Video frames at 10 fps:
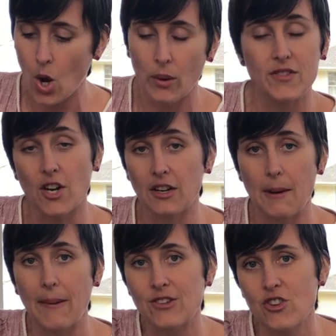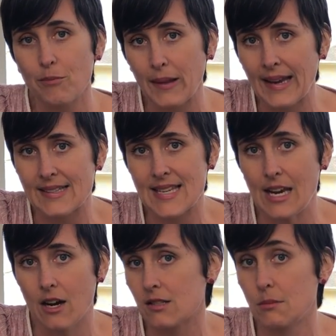We've started a bunch of plants
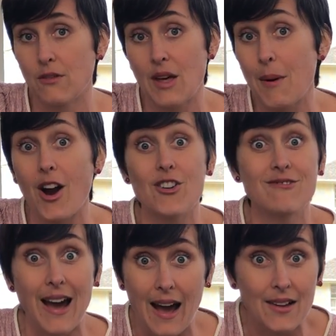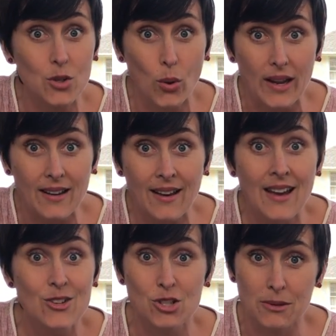here. Some of them are not quick
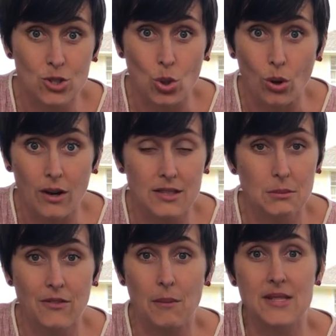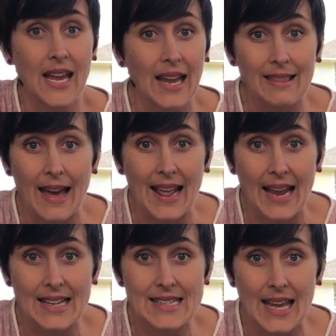to mature, some of them take that
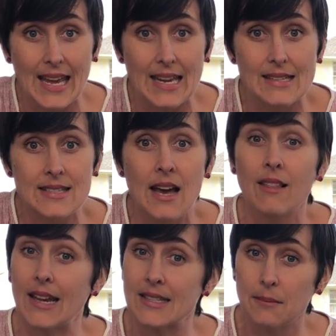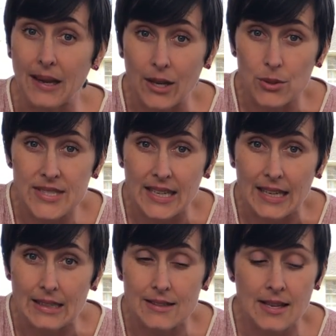80 days, like tomato
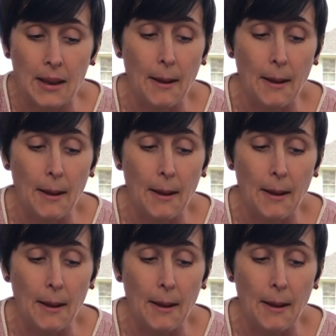seeds,